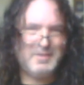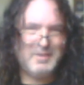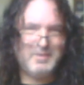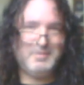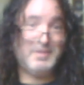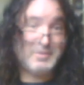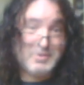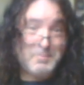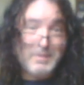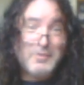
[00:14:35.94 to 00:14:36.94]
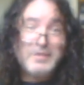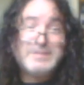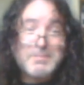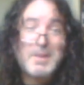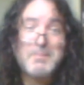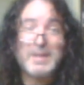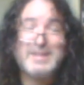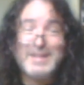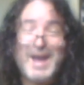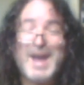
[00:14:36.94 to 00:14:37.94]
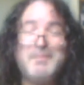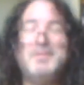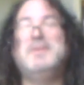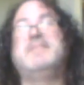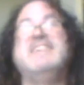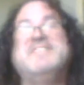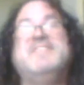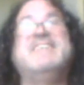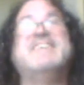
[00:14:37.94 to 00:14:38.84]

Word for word: like they, they, they, should be doing something about the time.